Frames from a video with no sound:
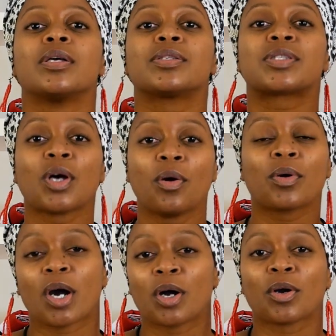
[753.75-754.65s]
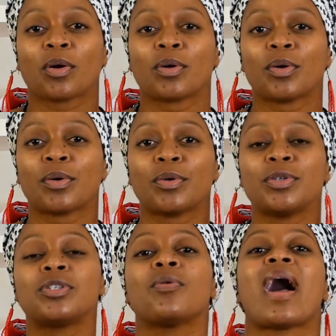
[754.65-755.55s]
So, Gogo,
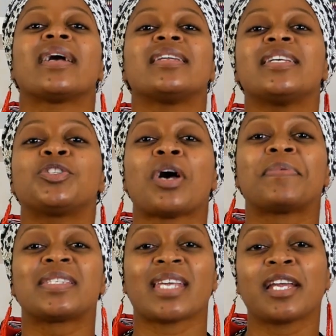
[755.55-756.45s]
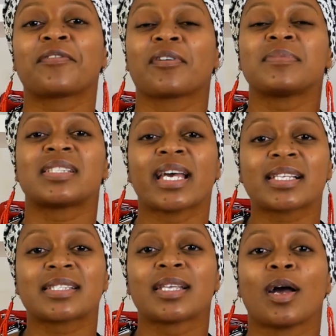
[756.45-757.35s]
do I need to abstain from
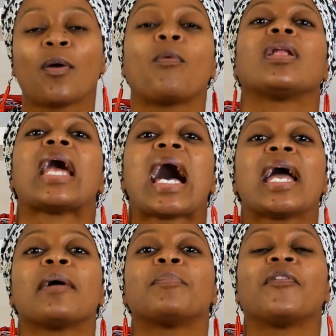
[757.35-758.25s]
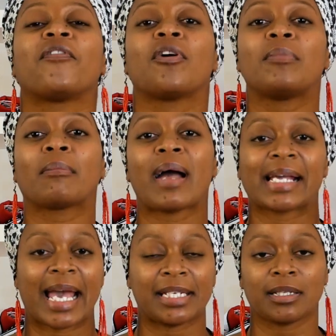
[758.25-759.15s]
sex while I am performing my
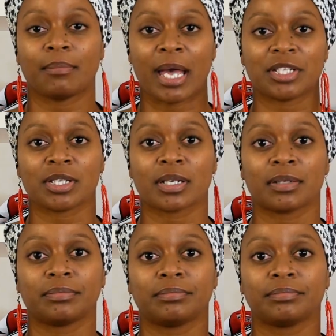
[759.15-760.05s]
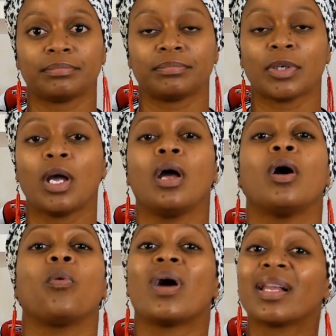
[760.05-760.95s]
candle magic?
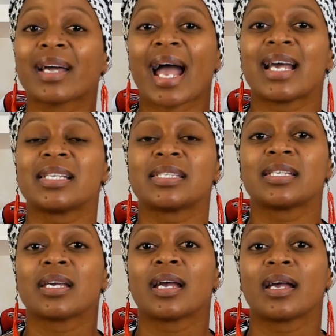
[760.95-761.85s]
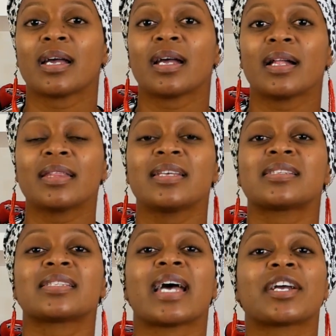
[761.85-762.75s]
Well, guys, this
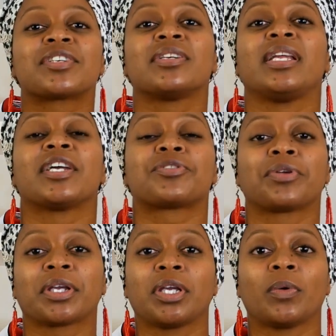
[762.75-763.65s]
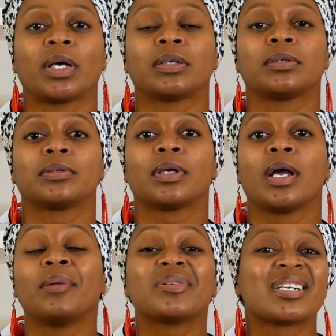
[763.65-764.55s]
is actually a tricky one,
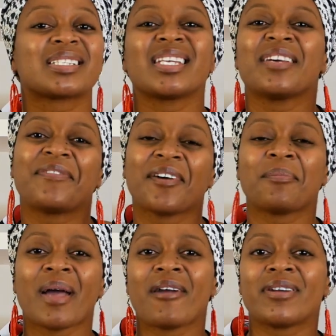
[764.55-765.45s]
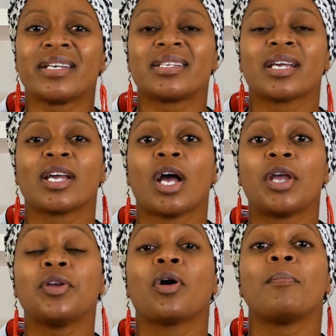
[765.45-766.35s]
because if you're married,
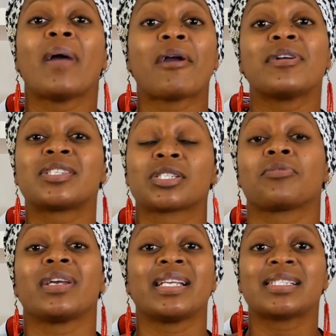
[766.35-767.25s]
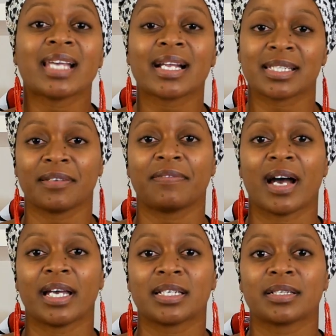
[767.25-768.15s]
your marriage is already
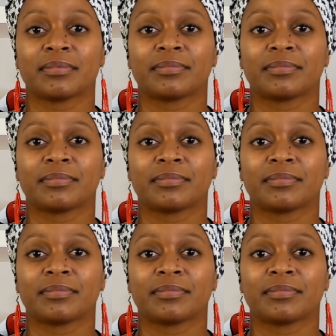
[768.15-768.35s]
sanctified.